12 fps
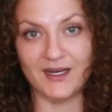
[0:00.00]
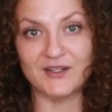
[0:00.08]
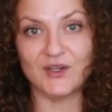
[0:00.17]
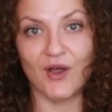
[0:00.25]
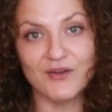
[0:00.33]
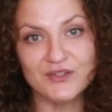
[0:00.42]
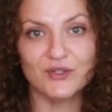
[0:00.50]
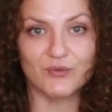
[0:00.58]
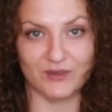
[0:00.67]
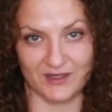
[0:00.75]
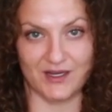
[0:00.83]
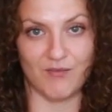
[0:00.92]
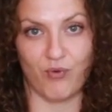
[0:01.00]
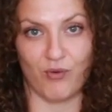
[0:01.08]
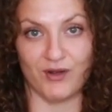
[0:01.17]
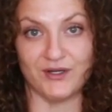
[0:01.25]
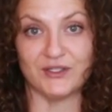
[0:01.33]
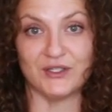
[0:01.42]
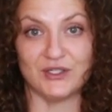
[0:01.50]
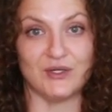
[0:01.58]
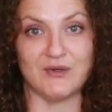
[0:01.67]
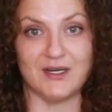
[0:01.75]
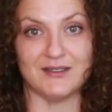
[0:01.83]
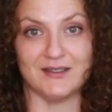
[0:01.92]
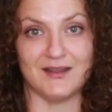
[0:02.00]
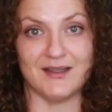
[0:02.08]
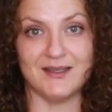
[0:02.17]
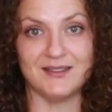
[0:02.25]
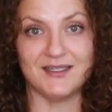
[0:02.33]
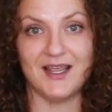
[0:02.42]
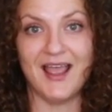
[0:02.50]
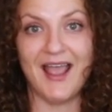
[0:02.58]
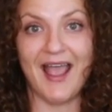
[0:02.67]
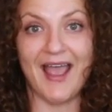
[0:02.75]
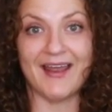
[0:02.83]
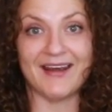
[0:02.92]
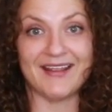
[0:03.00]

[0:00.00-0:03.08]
it's also really important to tune into this. And